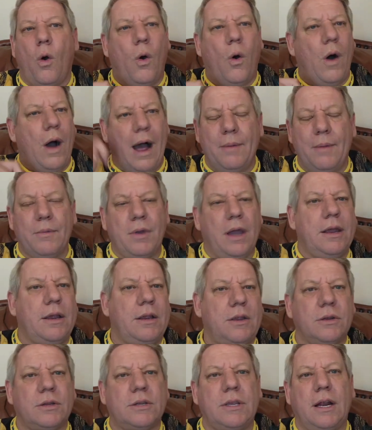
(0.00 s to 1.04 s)
or I'm
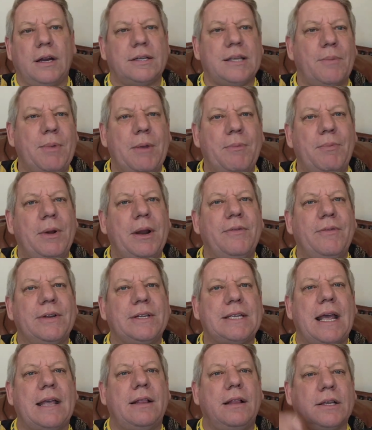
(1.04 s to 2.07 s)
going to, you know, some people even
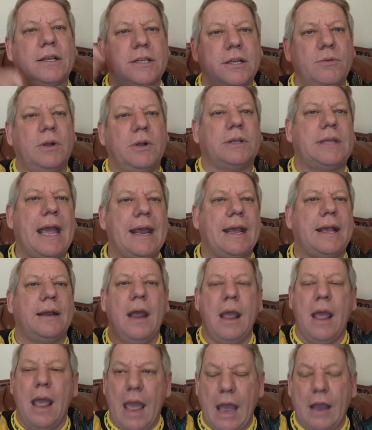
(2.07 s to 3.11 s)
say, listen, we'll take
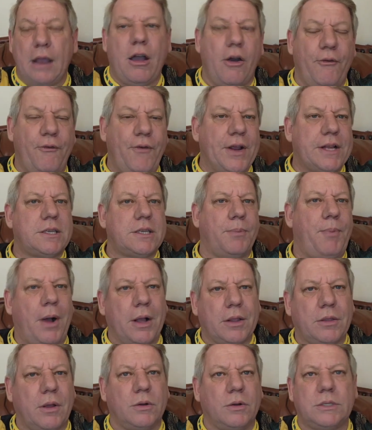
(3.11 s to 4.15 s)
it and go fix the
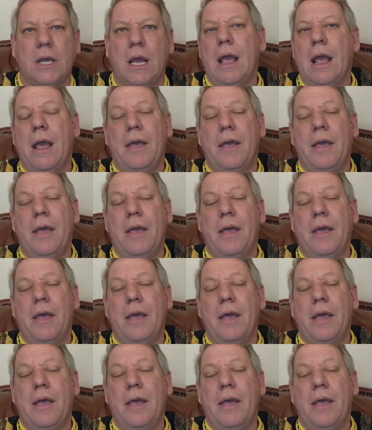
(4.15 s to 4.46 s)
potholes.